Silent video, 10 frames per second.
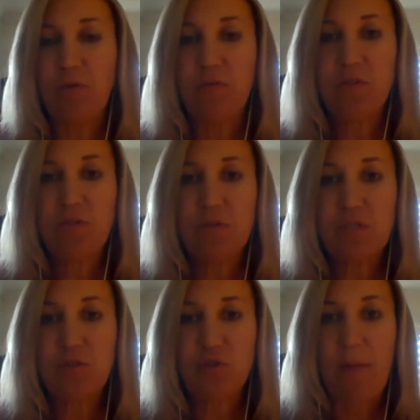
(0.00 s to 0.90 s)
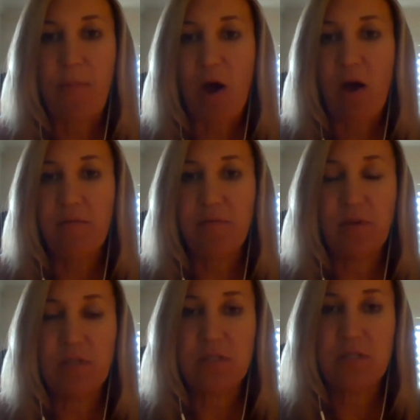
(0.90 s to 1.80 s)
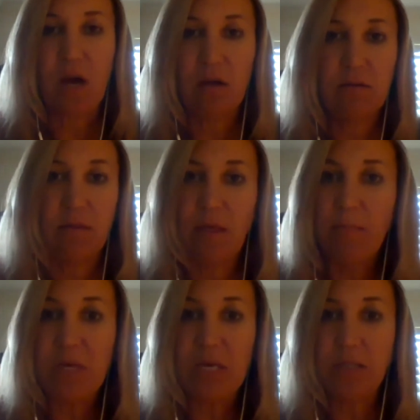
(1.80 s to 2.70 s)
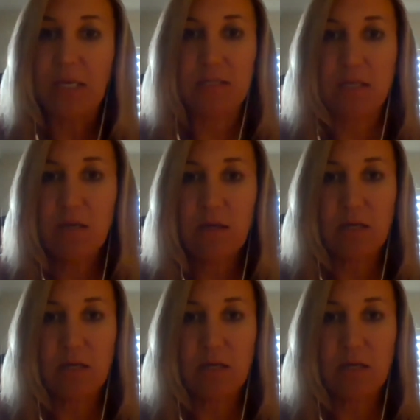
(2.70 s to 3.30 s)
If students drop off, it's not them being lazy,